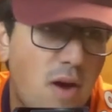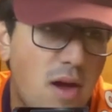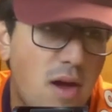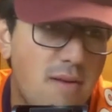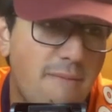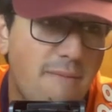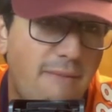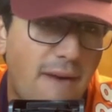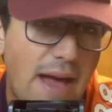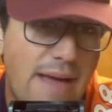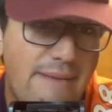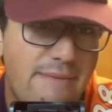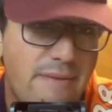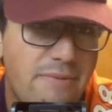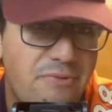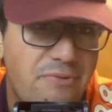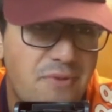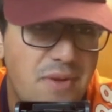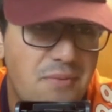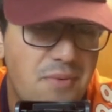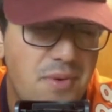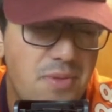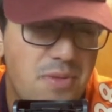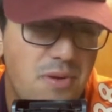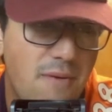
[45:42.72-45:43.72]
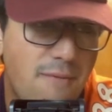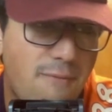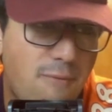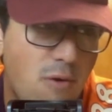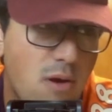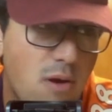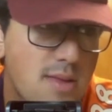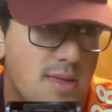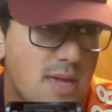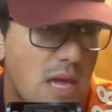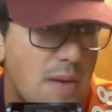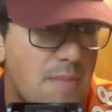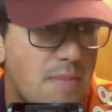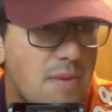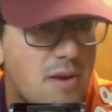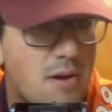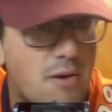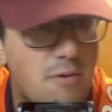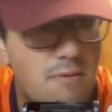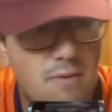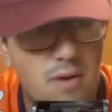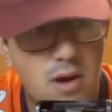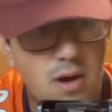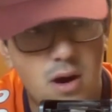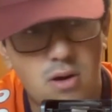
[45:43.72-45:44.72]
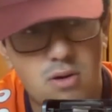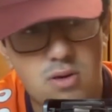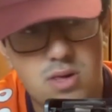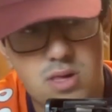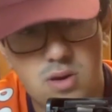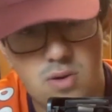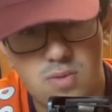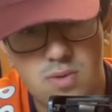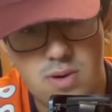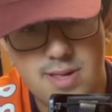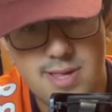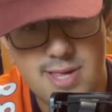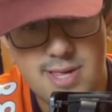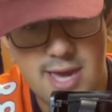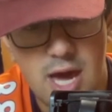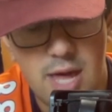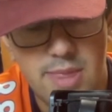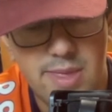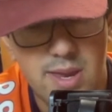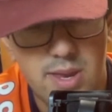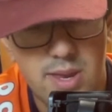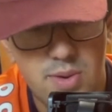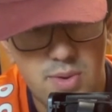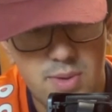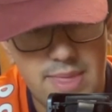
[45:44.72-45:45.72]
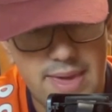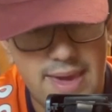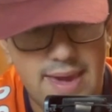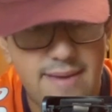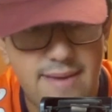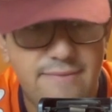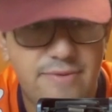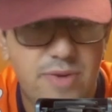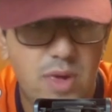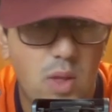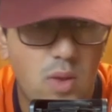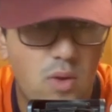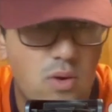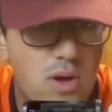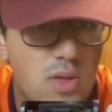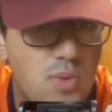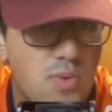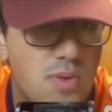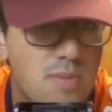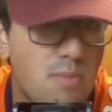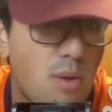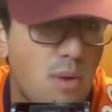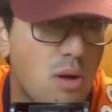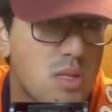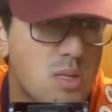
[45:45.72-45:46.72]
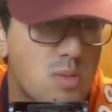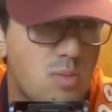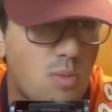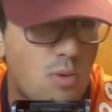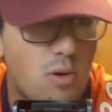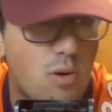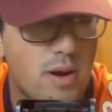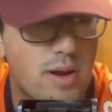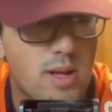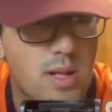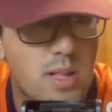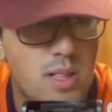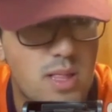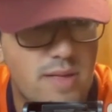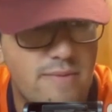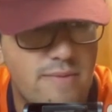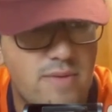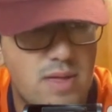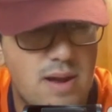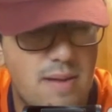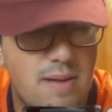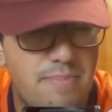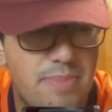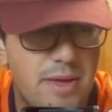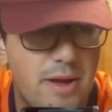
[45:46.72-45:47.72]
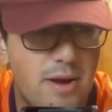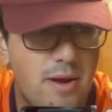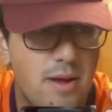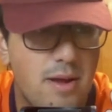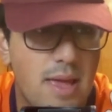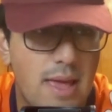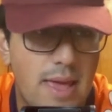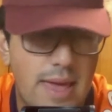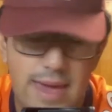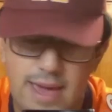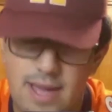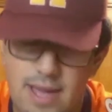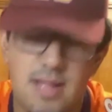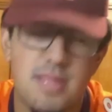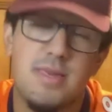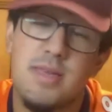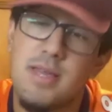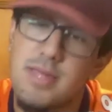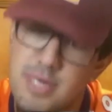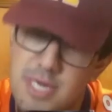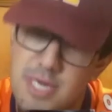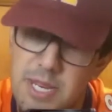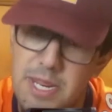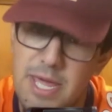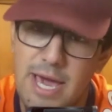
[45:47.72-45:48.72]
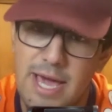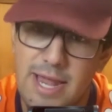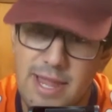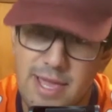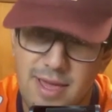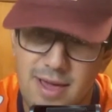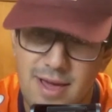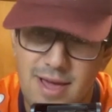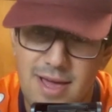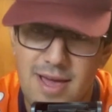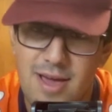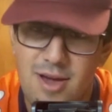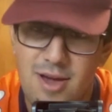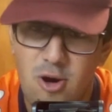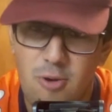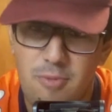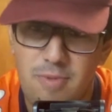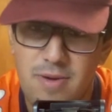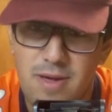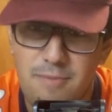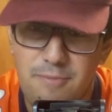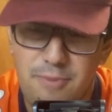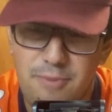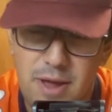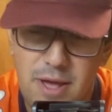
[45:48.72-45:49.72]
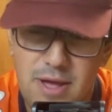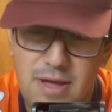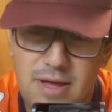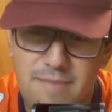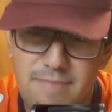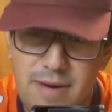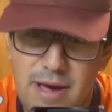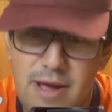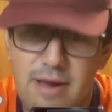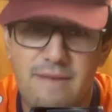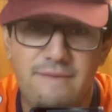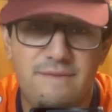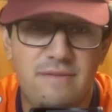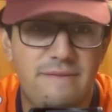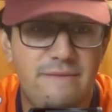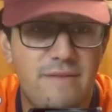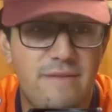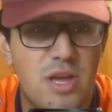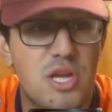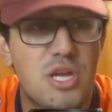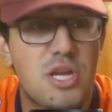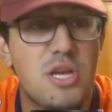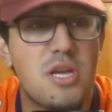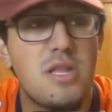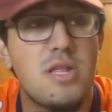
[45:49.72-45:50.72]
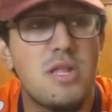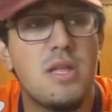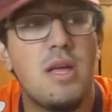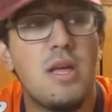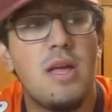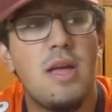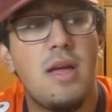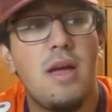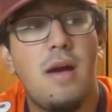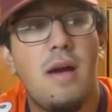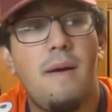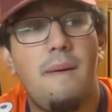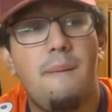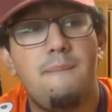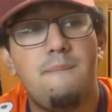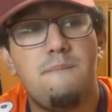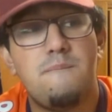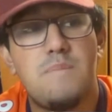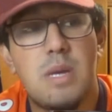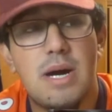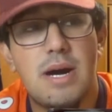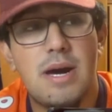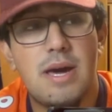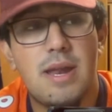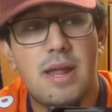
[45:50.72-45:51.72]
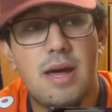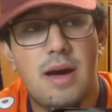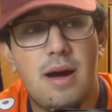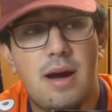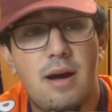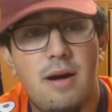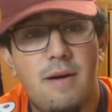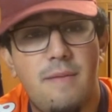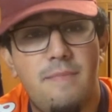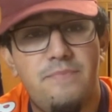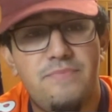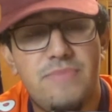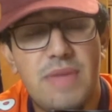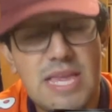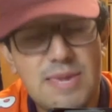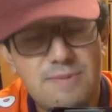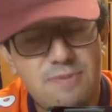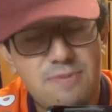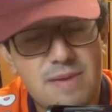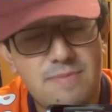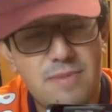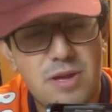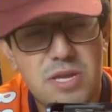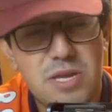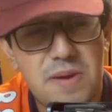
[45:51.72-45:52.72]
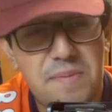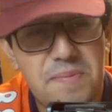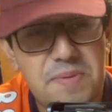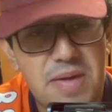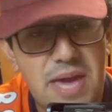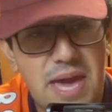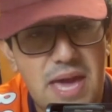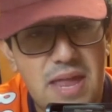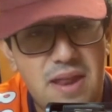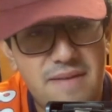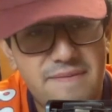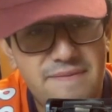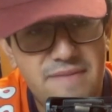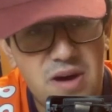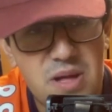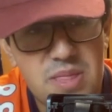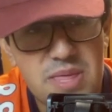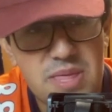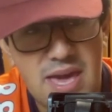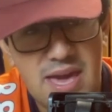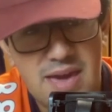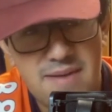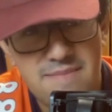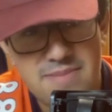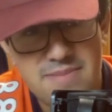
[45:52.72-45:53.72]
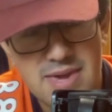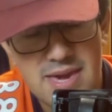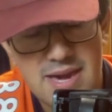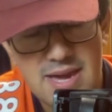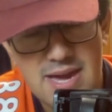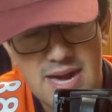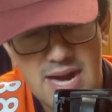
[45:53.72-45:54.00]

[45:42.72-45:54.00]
on to five and three, win their fourth game in a row. So we'll see how they do in the AFC North with Baltimore and Cleveland up there, and Cincinnati. It'll be a pretty competitive division. But uh, that's pretty much it for the NFL and the NBA,